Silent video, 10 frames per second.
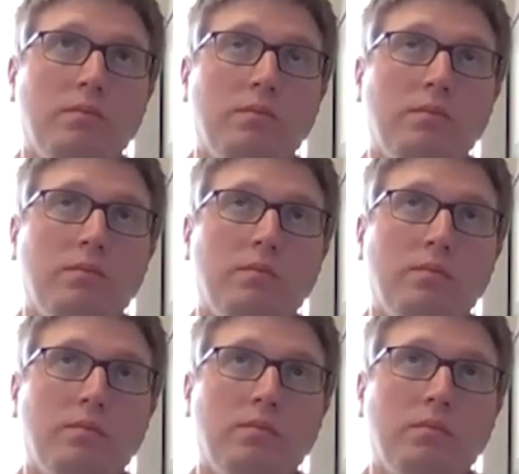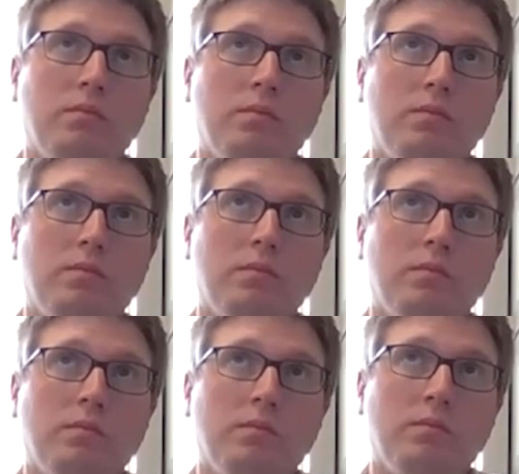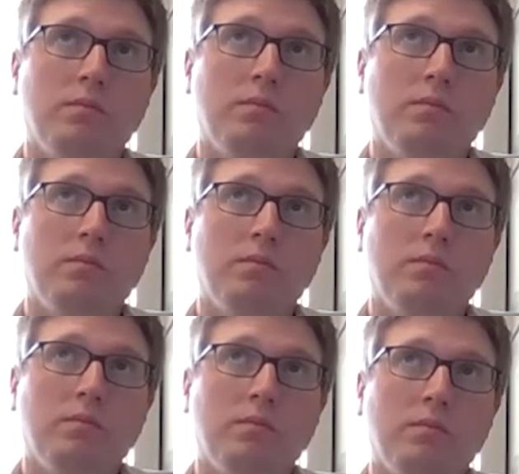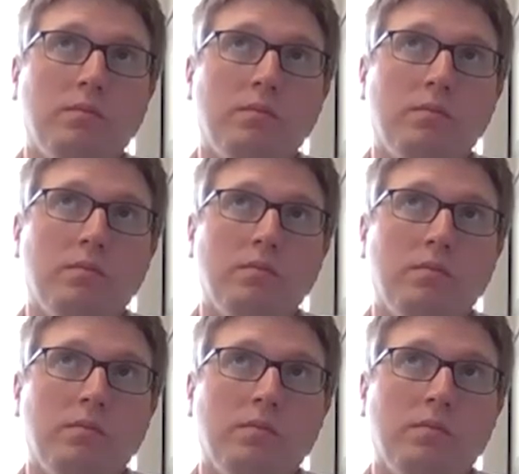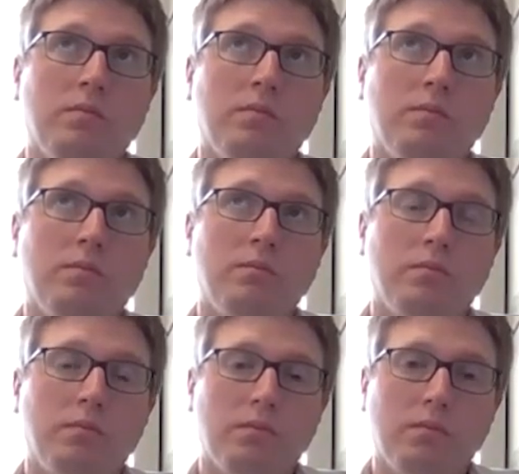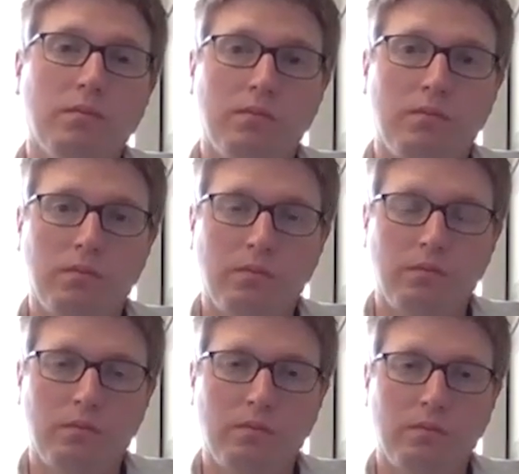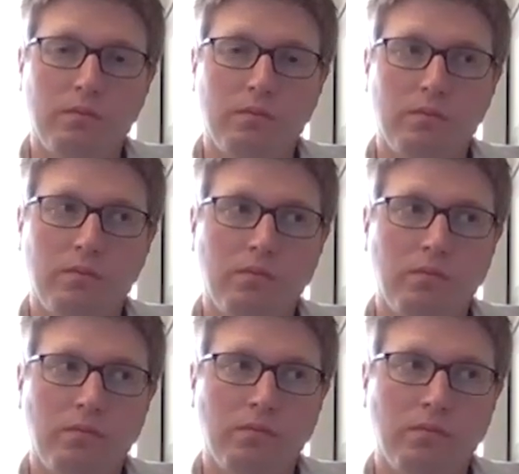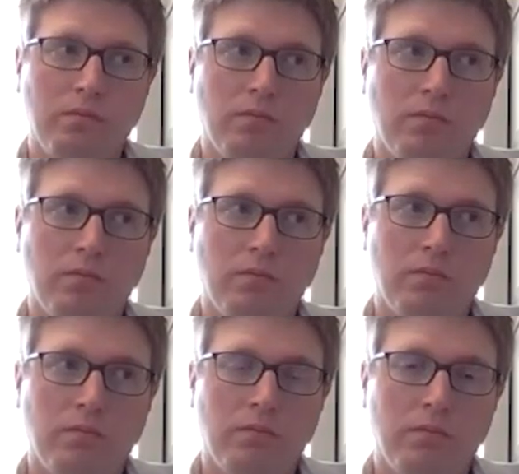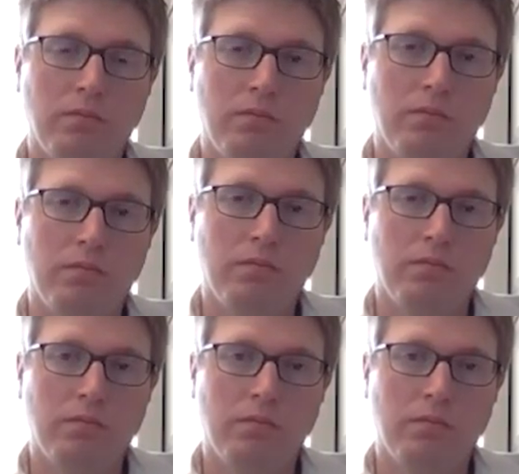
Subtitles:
[no speech]